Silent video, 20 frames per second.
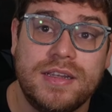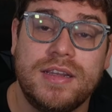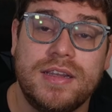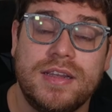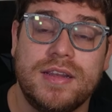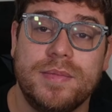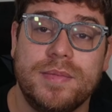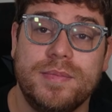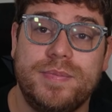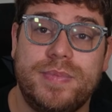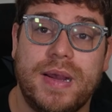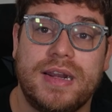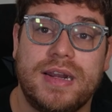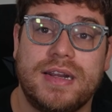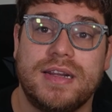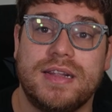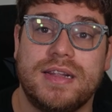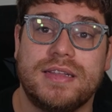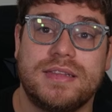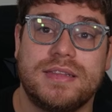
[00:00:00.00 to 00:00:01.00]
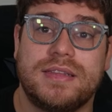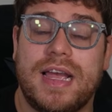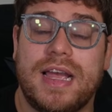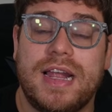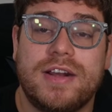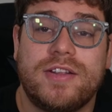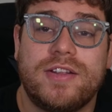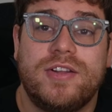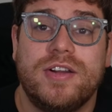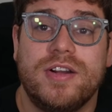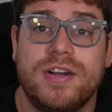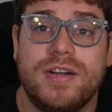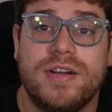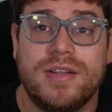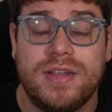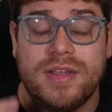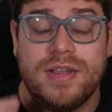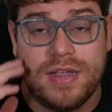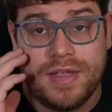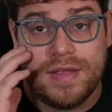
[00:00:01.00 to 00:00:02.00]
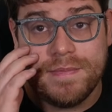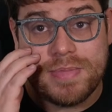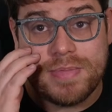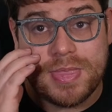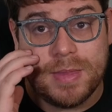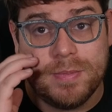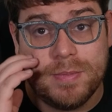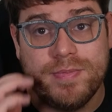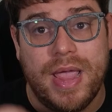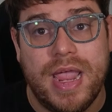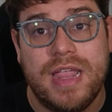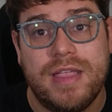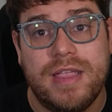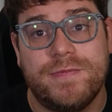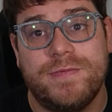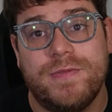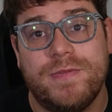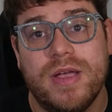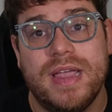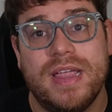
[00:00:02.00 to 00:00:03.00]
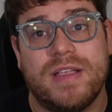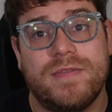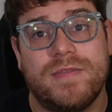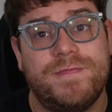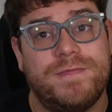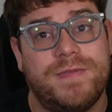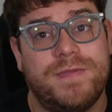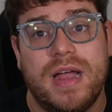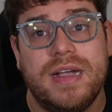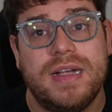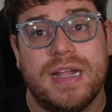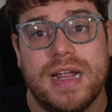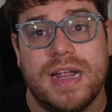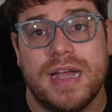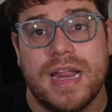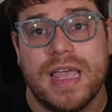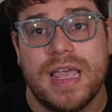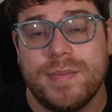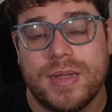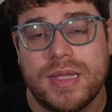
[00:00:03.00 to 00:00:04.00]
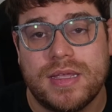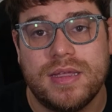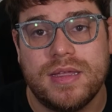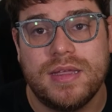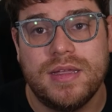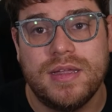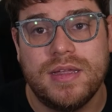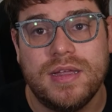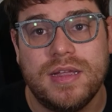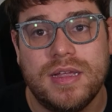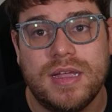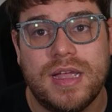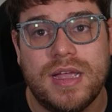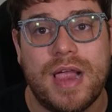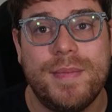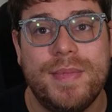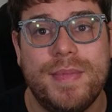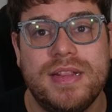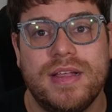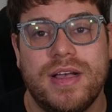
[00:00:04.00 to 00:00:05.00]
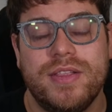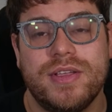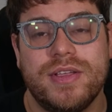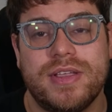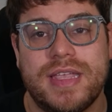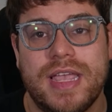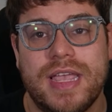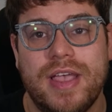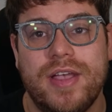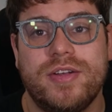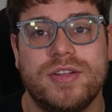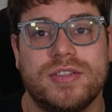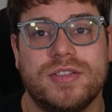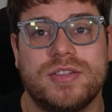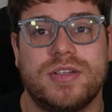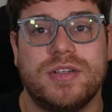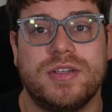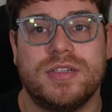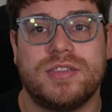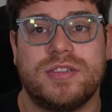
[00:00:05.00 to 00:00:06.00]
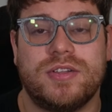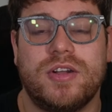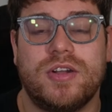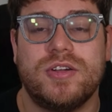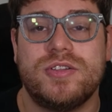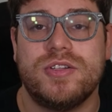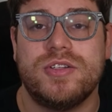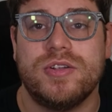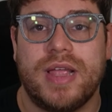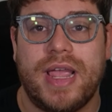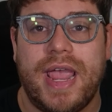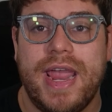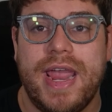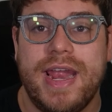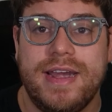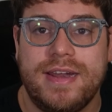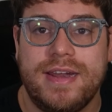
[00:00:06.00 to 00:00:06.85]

but that could make for a fun dynamic. I mean, the other characters could start to hate the